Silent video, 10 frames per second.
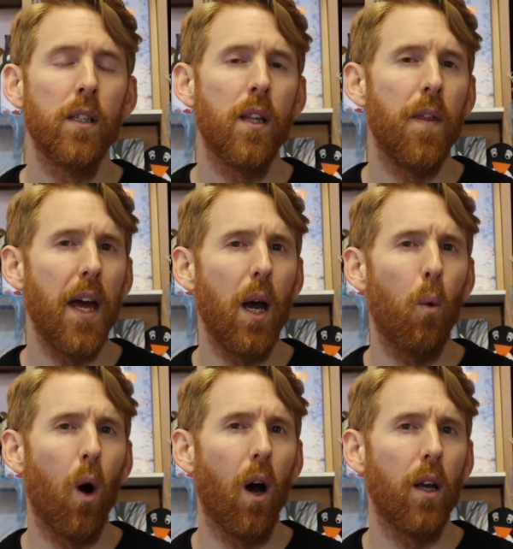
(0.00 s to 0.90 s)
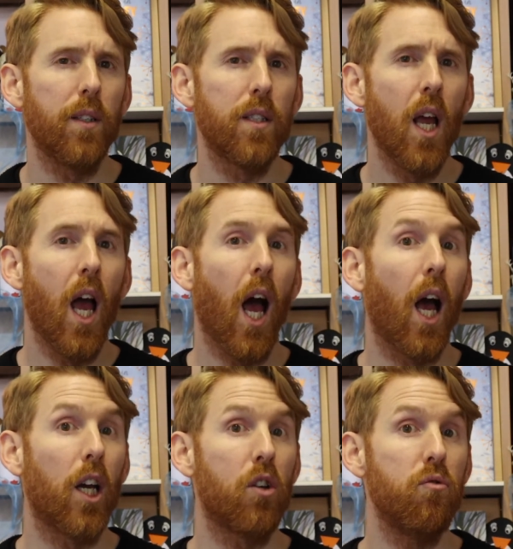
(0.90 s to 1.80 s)
There was
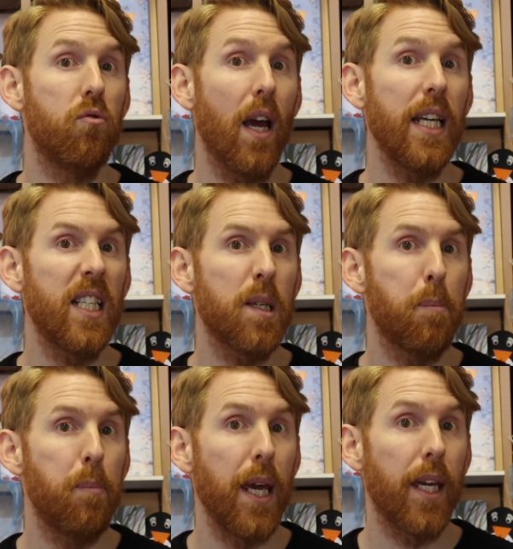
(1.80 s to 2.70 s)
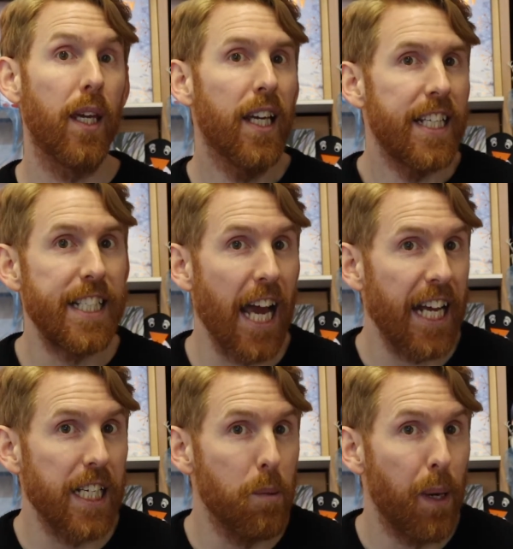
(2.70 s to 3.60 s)
a great big
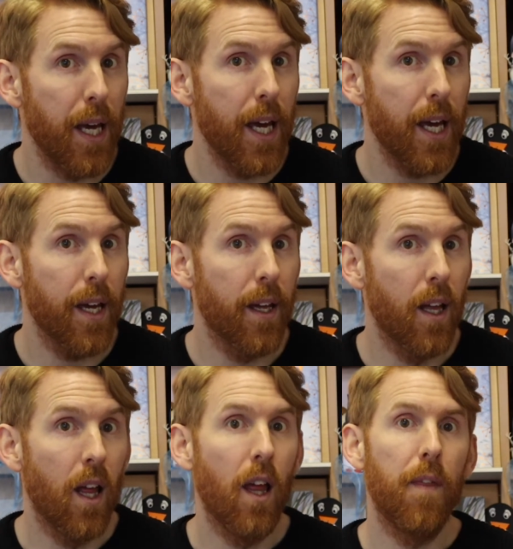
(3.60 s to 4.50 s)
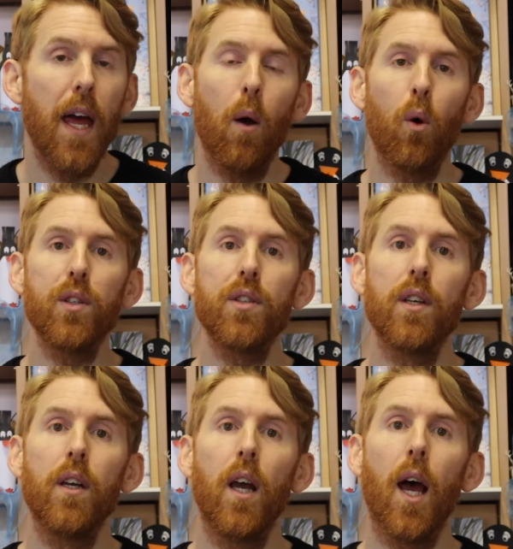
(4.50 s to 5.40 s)
daddy bear, there was
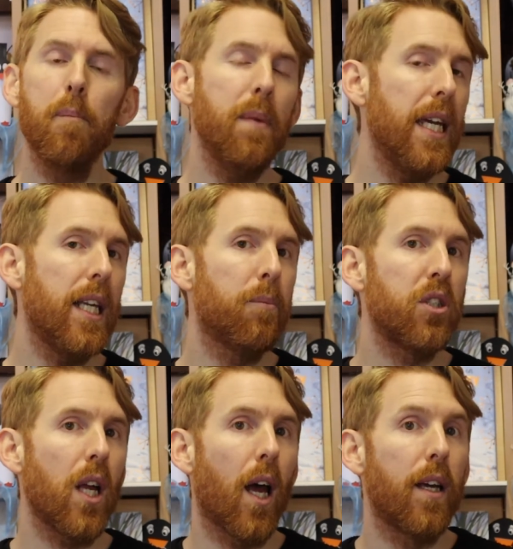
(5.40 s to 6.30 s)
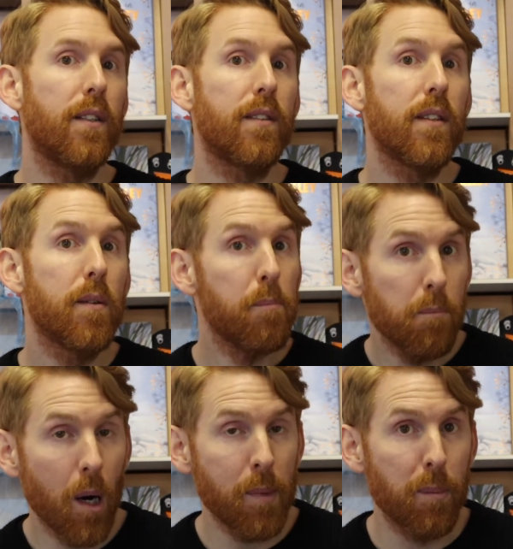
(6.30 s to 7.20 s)
a medium-sized
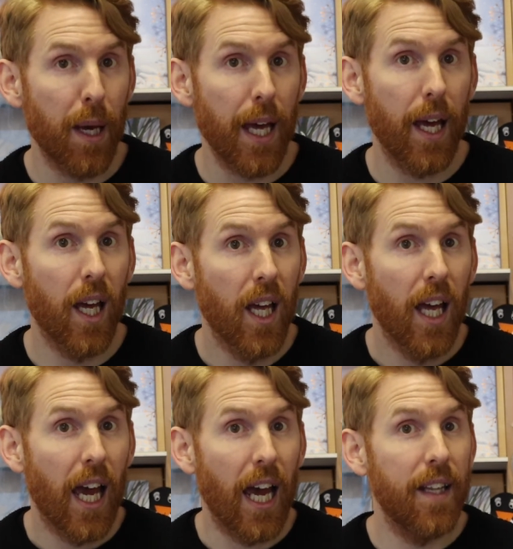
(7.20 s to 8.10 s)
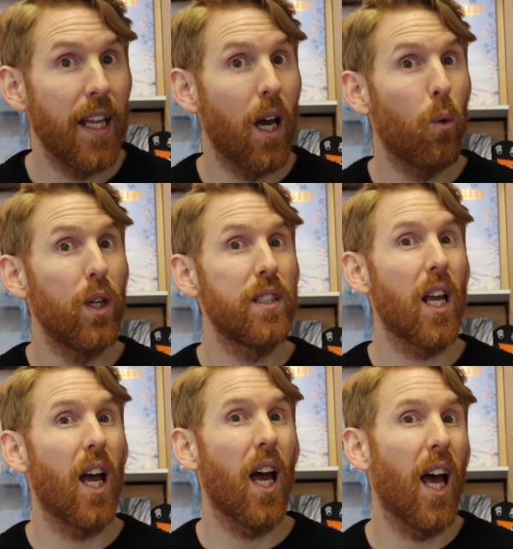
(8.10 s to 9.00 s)
mommy bear, and there was
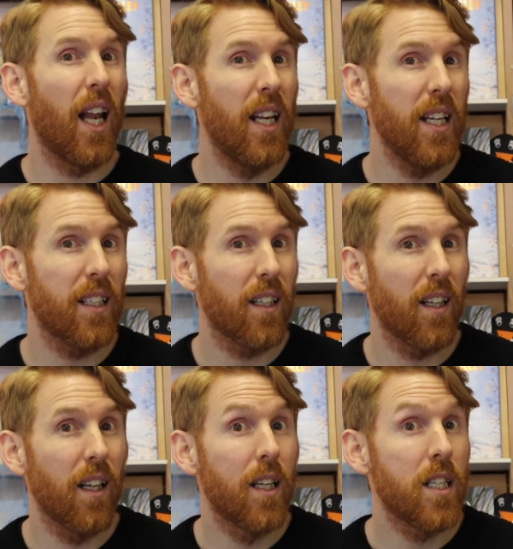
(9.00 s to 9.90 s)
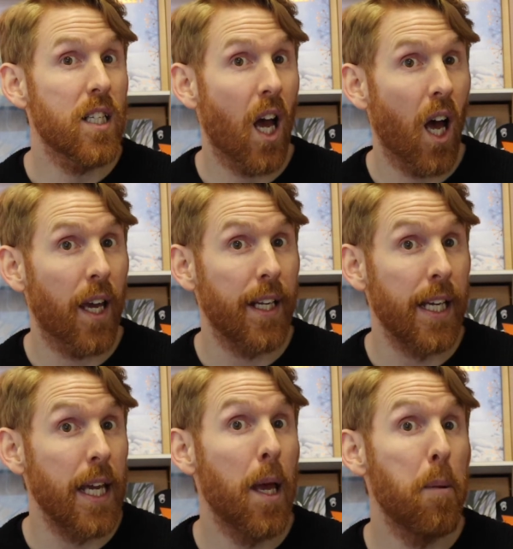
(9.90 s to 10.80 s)
a little
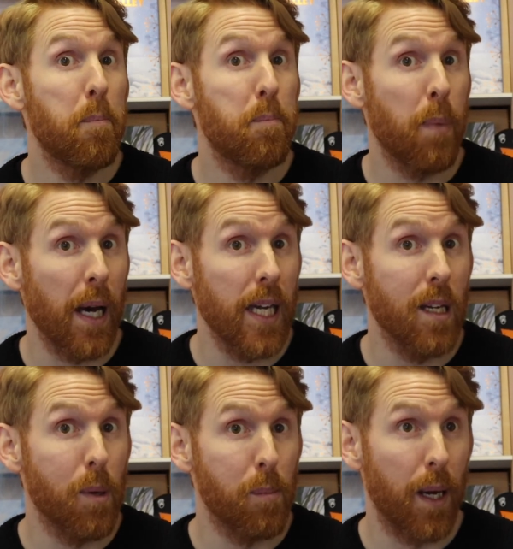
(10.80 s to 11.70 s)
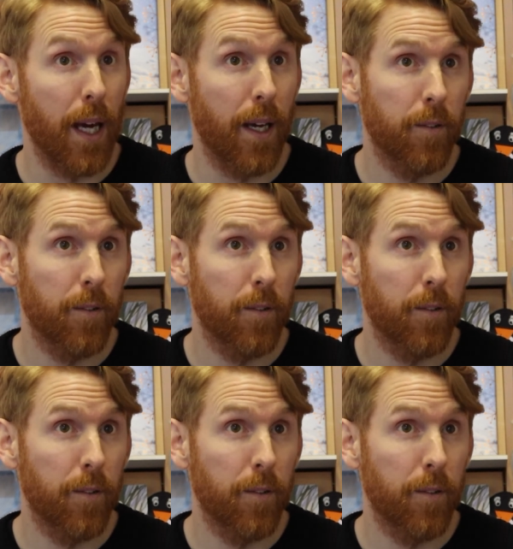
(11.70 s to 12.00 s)
tiny baby bear.